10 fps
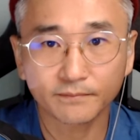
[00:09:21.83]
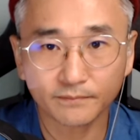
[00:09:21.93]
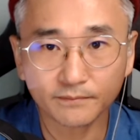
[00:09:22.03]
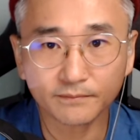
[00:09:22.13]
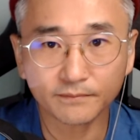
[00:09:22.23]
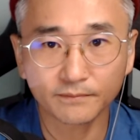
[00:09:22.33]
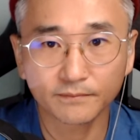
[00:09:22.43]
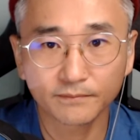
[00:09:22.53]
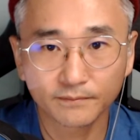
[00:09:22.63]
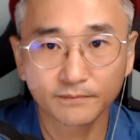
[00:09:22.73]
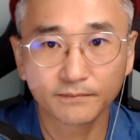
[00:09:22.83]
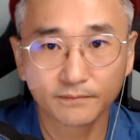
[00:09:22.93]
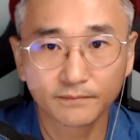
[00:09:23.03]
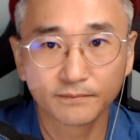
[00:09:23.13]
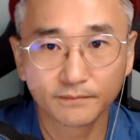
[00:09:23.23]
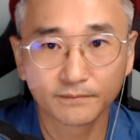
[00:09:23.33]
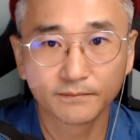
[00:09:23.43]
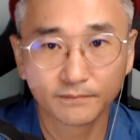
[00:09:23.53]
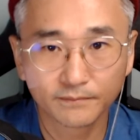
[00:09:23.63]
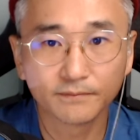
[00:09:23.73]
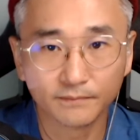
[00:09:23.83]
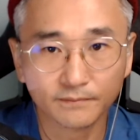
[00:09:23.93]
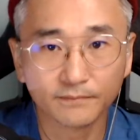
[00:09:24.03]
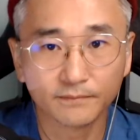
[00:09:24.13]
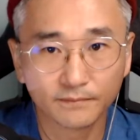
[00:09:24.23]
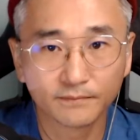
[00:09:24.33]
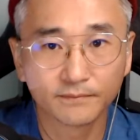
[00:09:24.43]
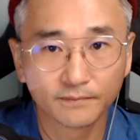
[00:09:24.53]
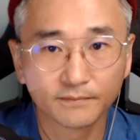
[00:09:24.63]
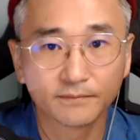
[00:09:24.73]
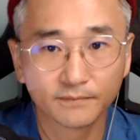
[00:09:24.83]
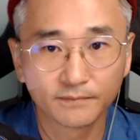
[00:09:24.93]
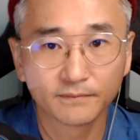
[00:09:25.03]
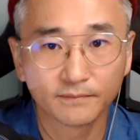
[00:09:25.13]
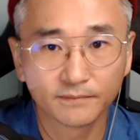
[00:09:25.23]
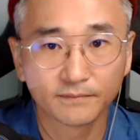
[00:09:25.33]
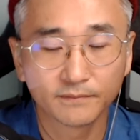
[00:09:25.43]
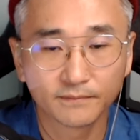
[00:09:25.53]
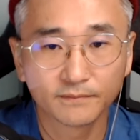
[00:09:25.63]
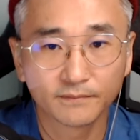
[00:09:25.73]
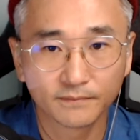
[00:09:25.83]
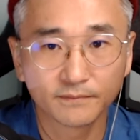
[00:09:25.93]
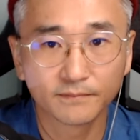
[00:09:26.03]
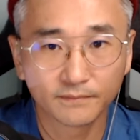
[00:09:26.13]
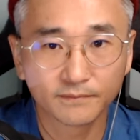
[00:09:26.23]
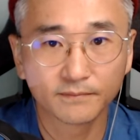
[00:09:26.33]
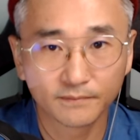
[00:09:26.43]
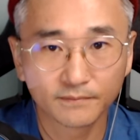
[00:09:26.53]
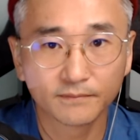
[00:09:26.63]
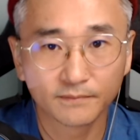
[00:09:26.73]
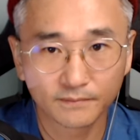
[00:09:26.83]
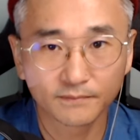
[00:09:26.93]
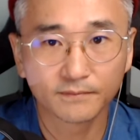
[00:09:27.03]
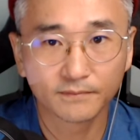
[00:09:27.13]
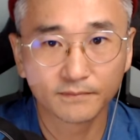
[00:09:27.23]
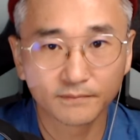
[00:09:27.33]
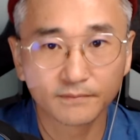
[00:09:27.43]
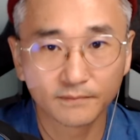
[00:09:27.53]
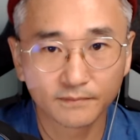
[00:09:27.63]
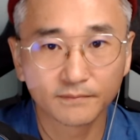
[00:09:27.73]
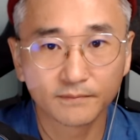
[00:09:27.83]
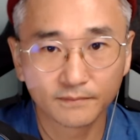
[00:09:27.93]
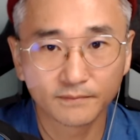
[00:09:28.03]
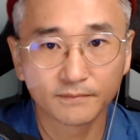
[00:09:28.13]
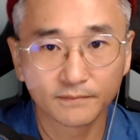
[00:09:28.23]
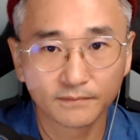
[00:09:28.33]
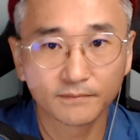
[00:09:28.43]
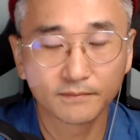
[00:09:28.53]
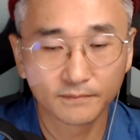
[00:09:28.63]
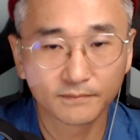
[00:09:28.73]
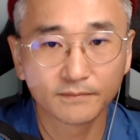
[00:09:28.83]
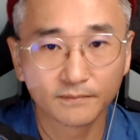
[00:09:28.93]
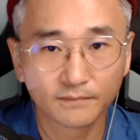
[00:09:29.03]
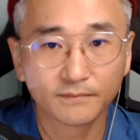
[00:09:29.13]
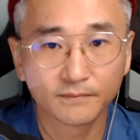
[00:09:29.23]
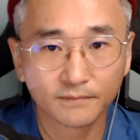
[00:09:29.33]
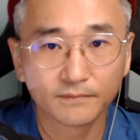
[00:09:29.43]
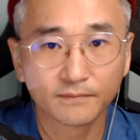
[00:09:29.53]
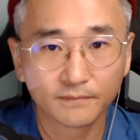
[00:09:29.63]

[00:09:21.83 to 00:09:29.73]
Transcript: (not speaking)